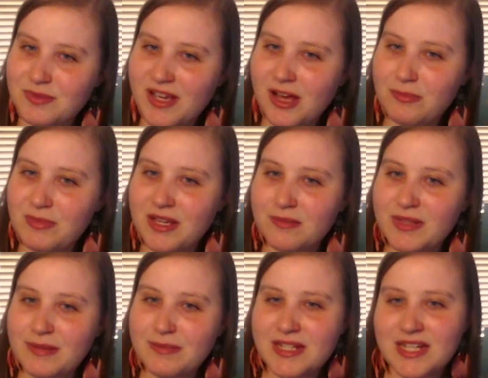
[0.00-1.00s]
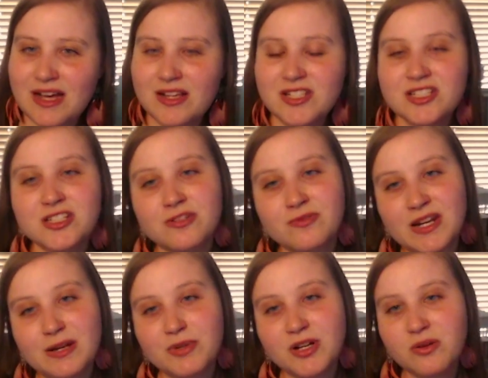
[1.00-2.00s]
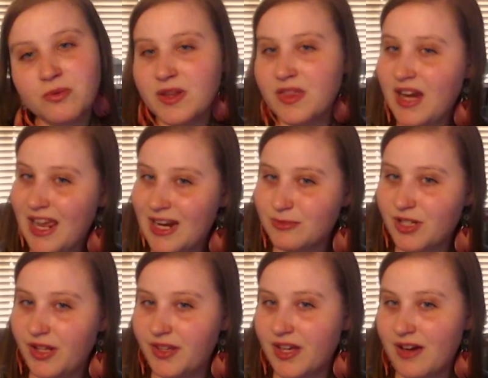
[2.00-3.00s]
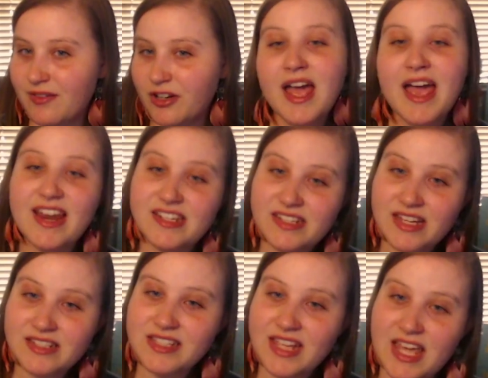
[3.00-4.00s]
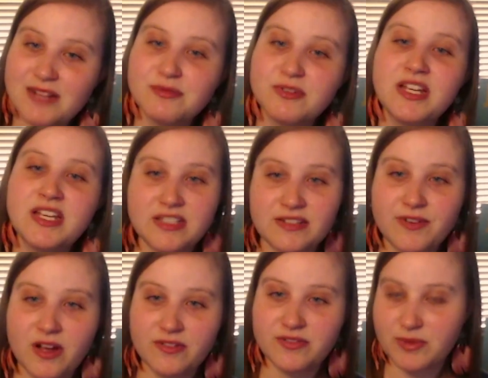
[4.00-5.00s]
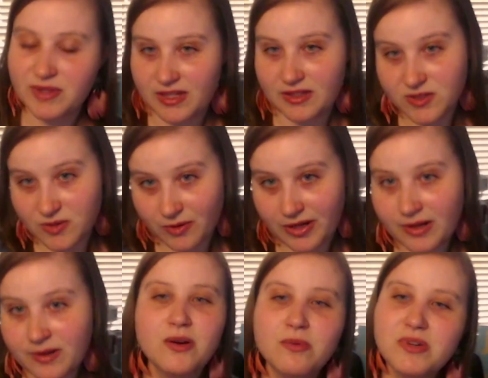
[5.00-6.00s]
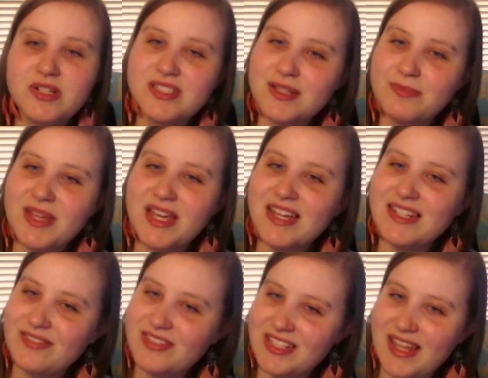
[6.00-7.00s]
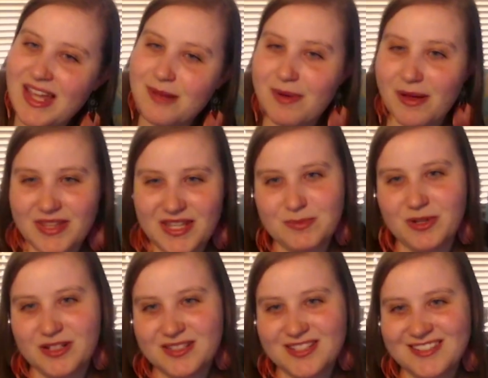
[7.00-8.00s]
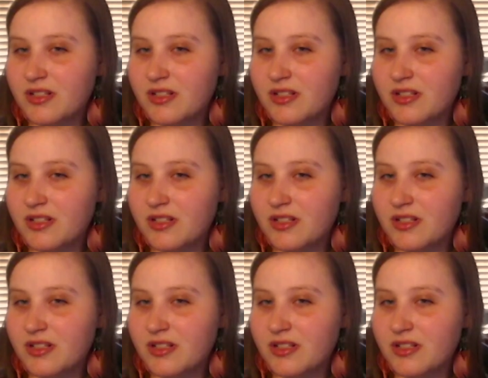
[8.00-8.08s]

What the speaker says: helped me complete my challenge to read a book with an animal on the cover. And yes, the animal is involved within the story, which is something I definitely like about these books.